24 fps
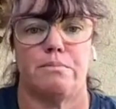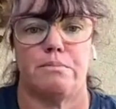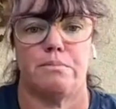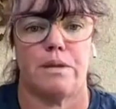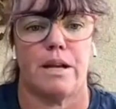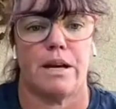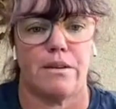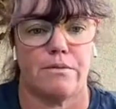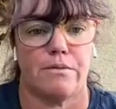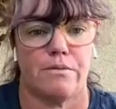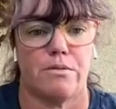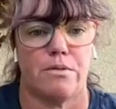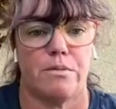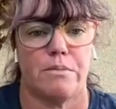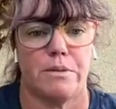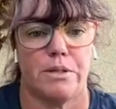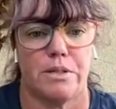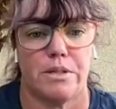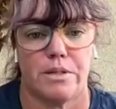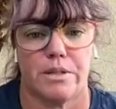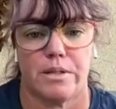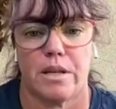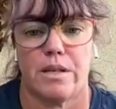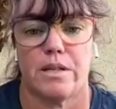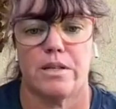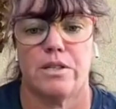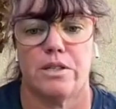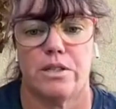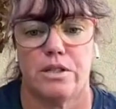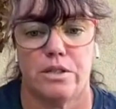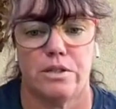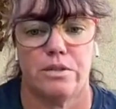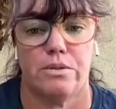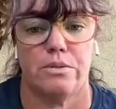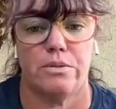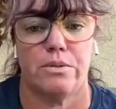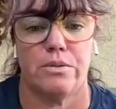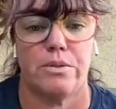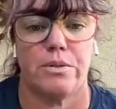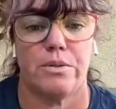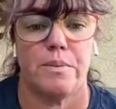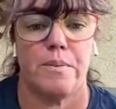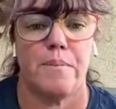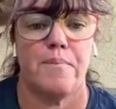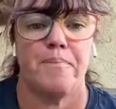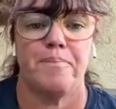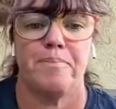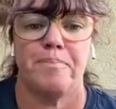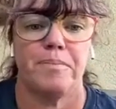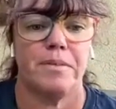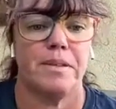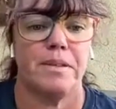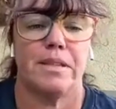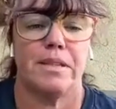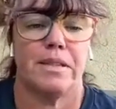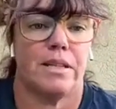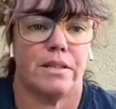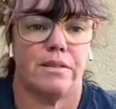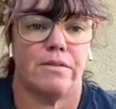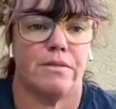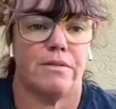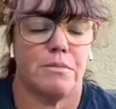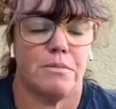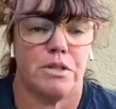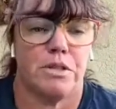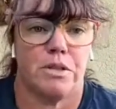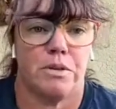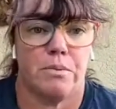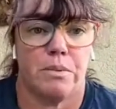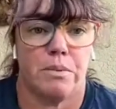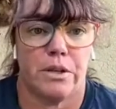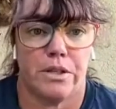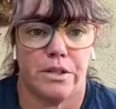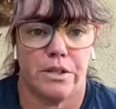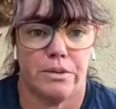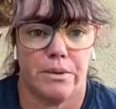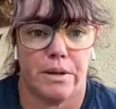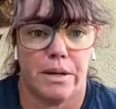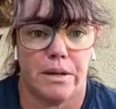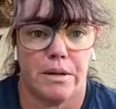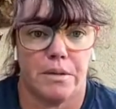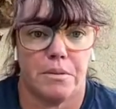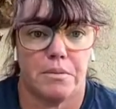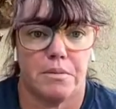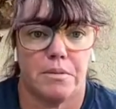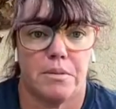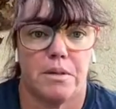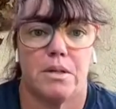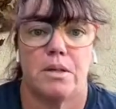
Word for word: platform you decide to use, none of them should wear you out.